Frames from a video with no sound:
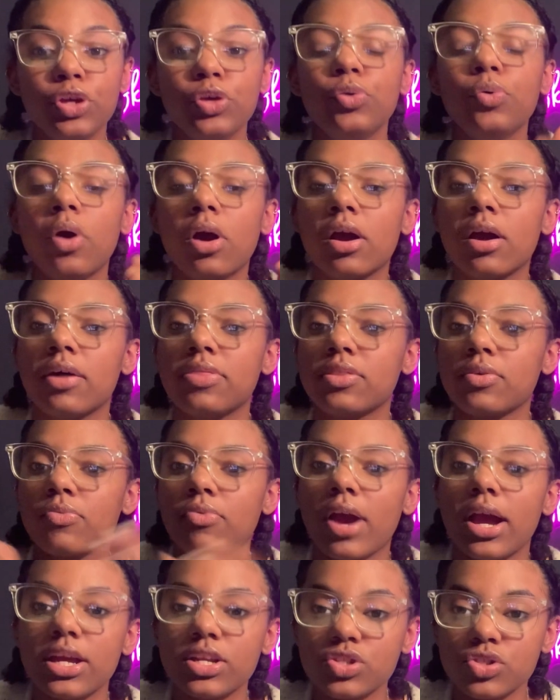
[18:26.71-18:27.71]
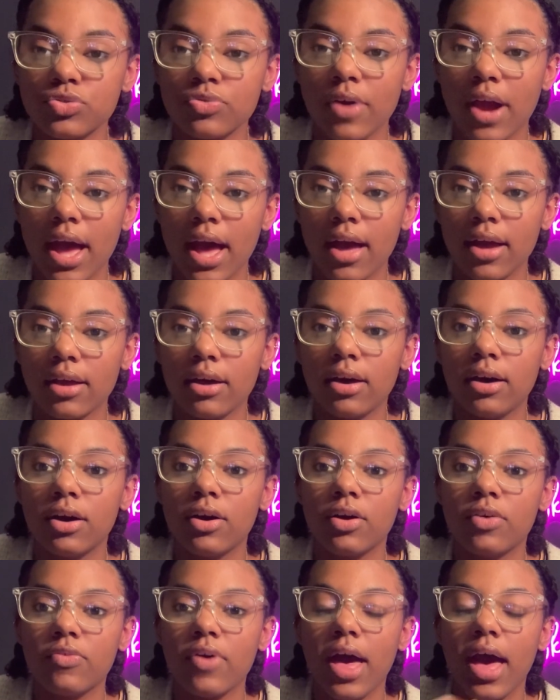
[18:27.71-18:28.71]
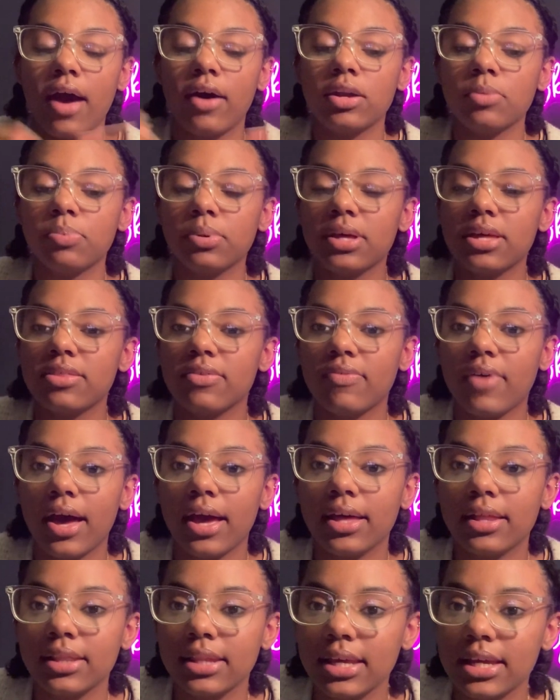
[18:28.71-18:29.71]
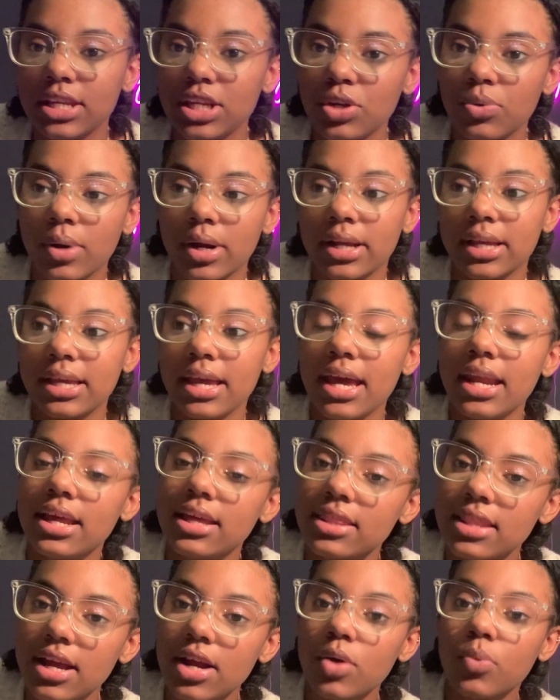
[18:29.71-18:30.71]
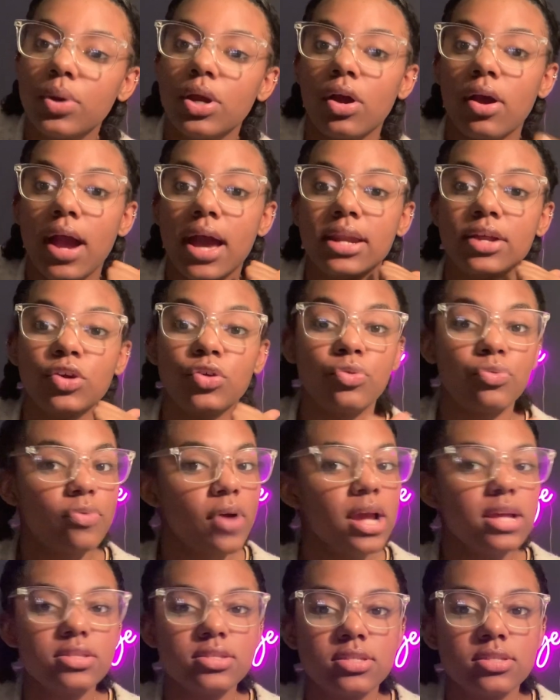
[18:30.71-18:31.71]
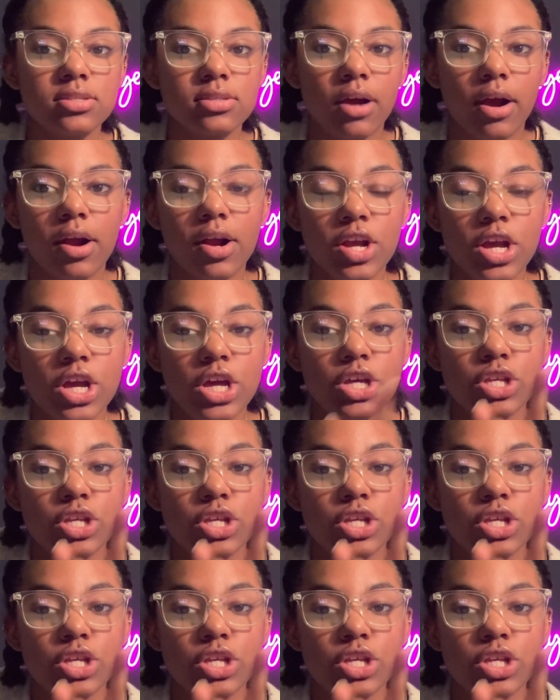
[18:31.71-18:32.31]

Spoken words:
You are on the right track of how to play the violin. You are getting there. We are at a great start.